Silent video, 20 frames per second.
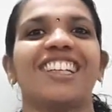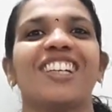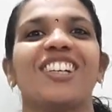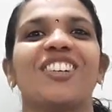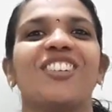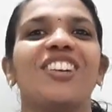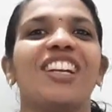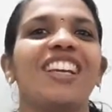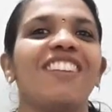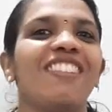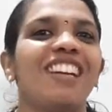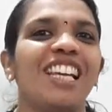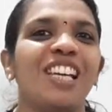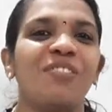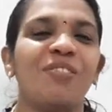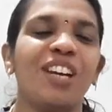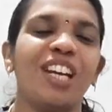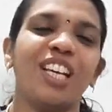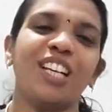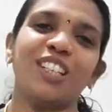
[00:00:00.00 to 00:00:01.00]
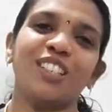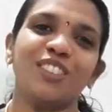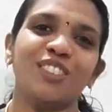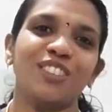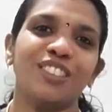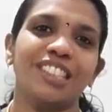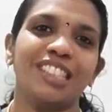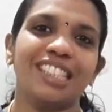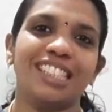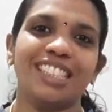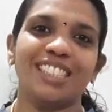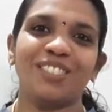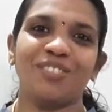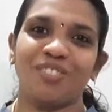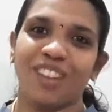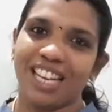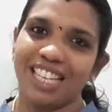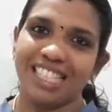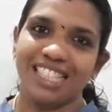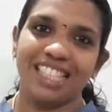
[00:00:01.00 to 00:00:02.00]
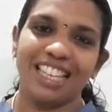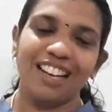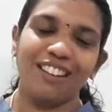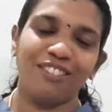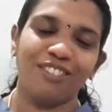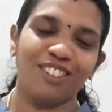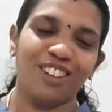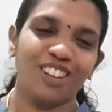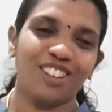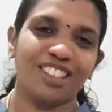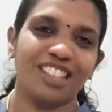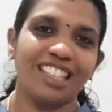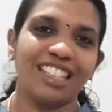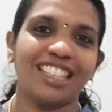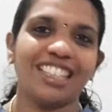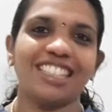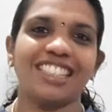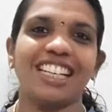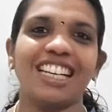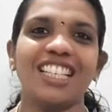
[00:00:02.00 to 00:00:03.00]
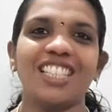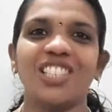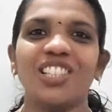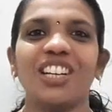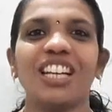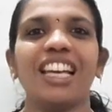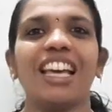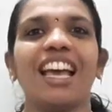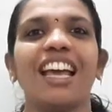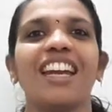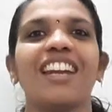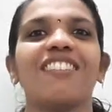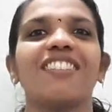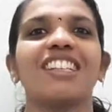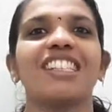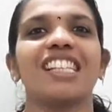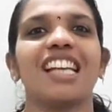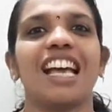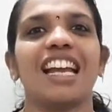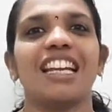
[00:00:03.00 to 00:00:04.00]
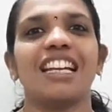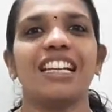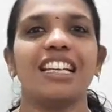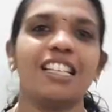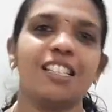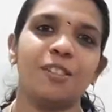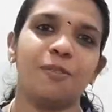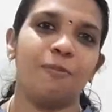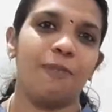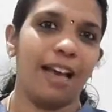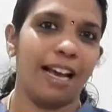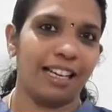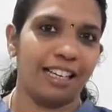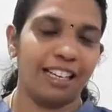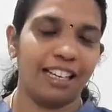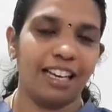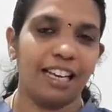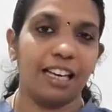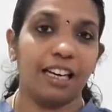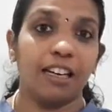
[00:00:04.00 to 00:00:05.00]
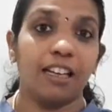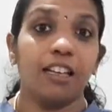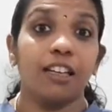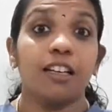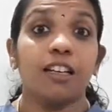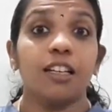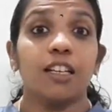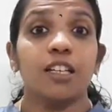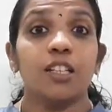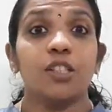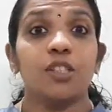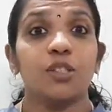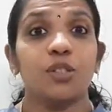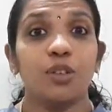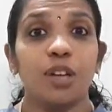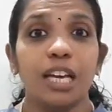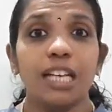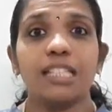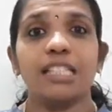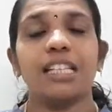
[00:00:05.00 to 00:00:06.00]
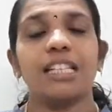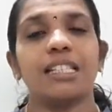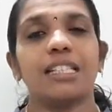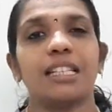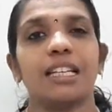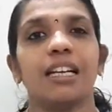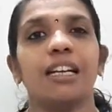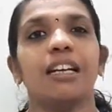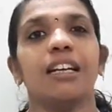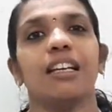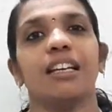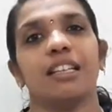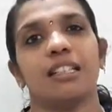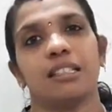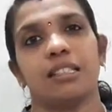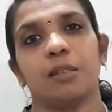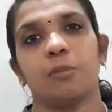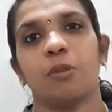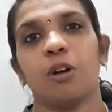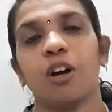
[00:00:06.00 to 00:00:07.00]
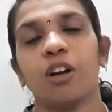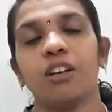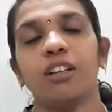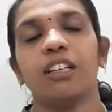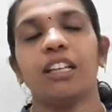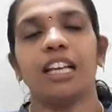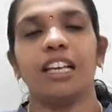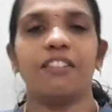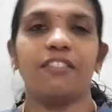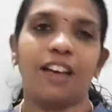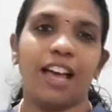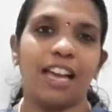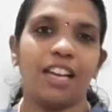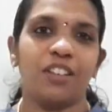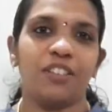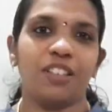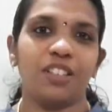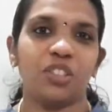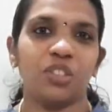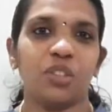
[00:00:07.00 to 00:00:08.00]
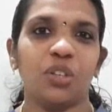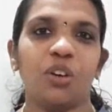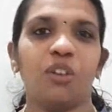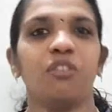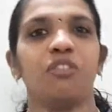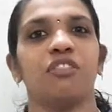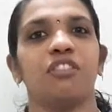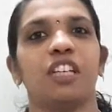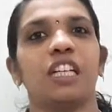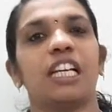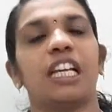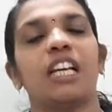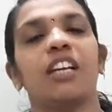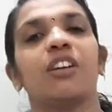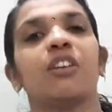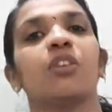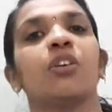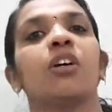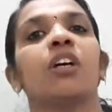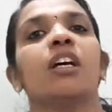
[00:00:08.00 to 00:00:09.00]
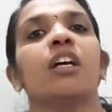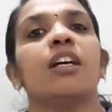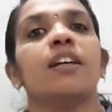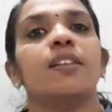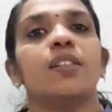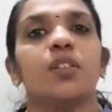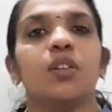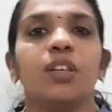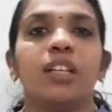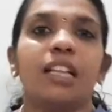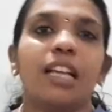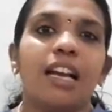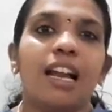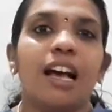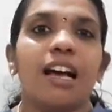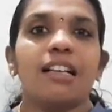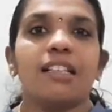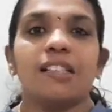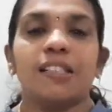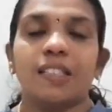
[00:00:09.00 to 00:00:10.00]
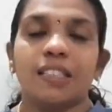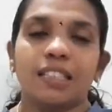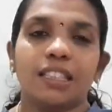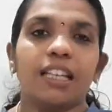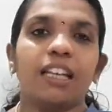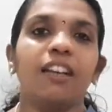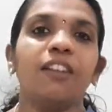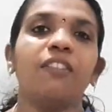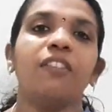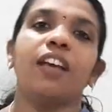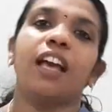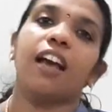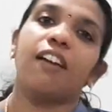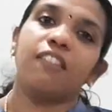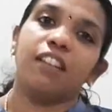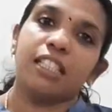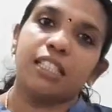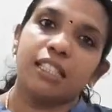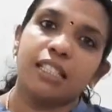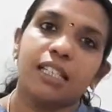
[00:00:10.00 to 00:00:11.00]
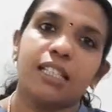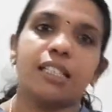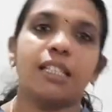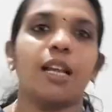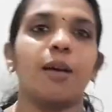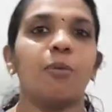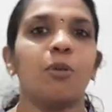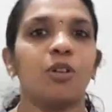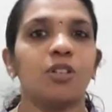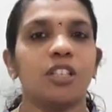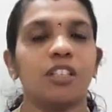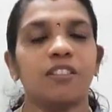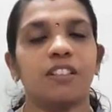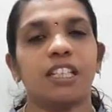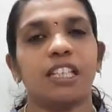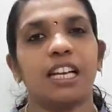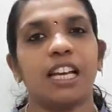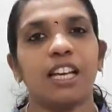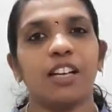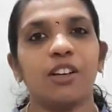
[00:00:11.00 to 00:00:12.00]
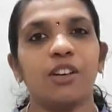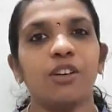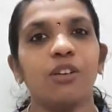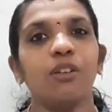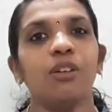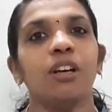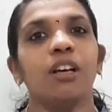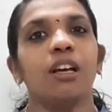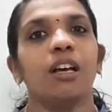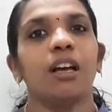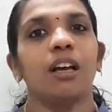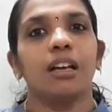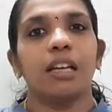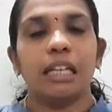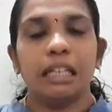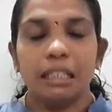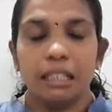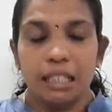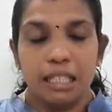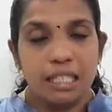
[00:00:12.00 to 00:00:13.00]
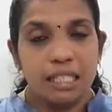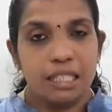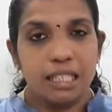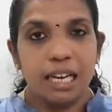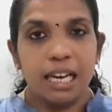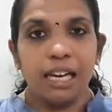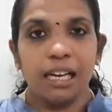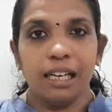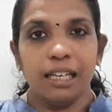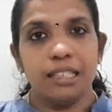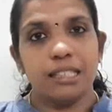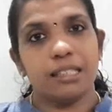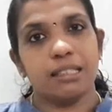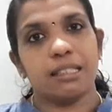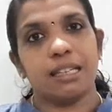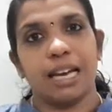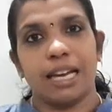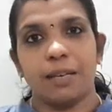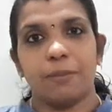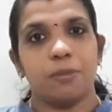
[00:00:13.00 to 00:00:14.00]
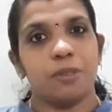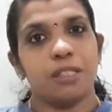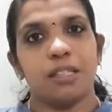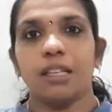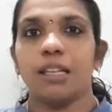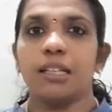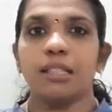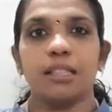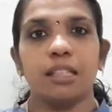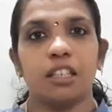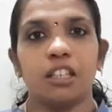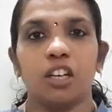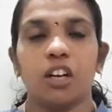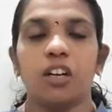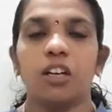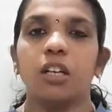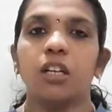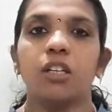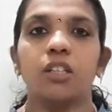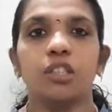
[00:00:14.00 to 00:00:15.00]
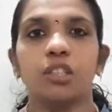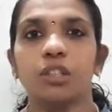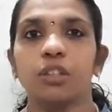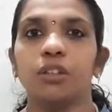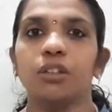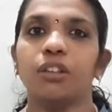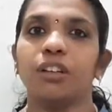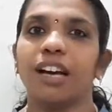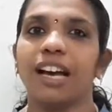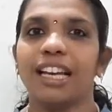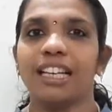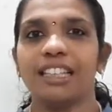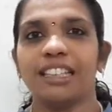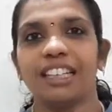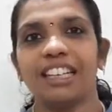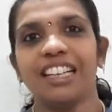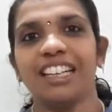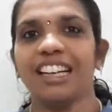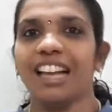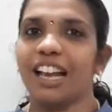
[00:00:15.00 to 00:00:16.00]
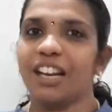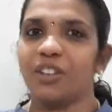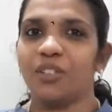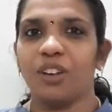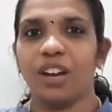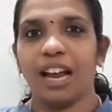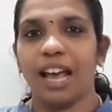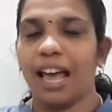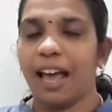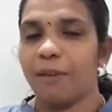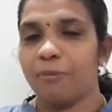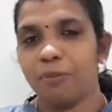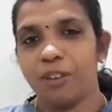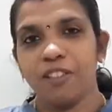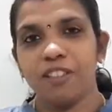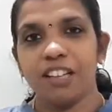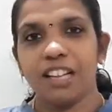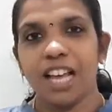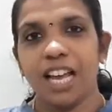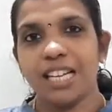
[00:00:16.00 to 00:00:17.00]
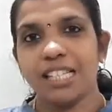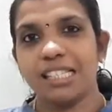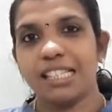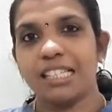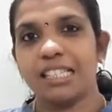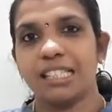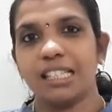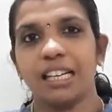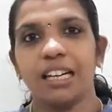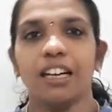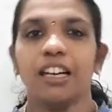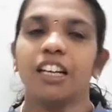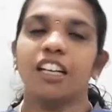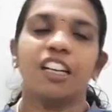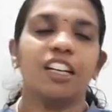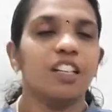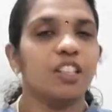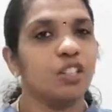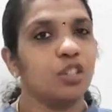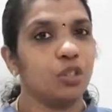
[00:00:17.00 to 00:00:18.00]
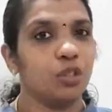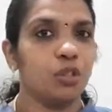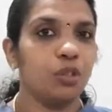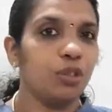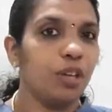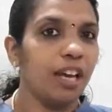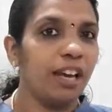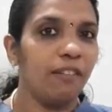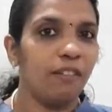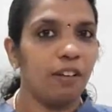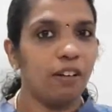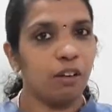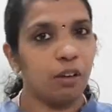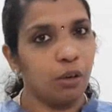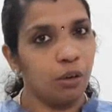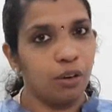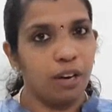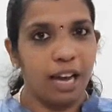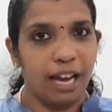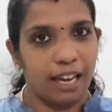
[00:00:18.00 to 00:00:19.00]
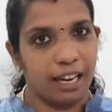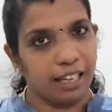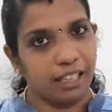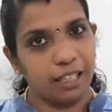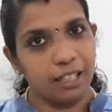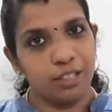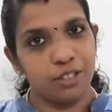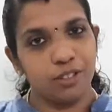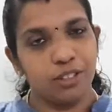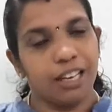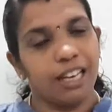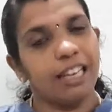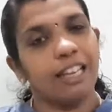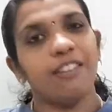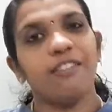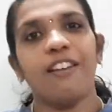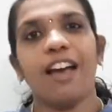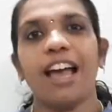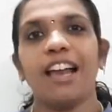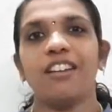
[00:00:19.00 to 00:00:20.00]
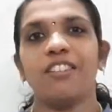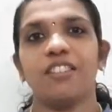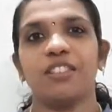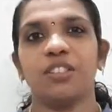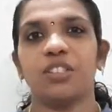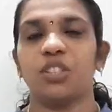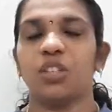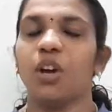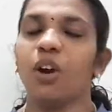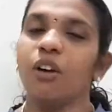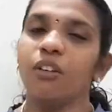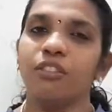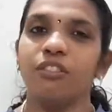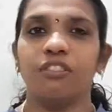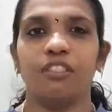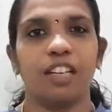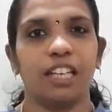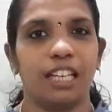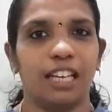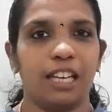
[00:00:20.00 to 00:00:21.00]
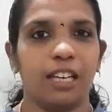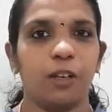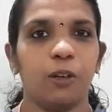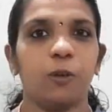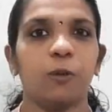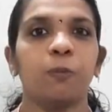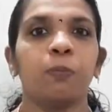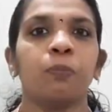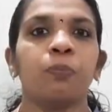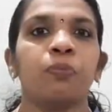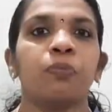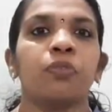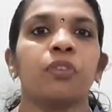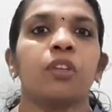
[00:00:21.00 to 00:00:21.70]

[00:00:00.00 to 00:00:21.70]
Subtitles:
Good evening, medicos. Myself, Dr. Krishneshri, and our channel is back again. Today's session is about the evaluation of vertigo. So, in the last session, we have discussed about the vertigo in detail, its types, is it not? So, I think that you are happy with that session. So, today we will go directly to the evaluation of vertigo.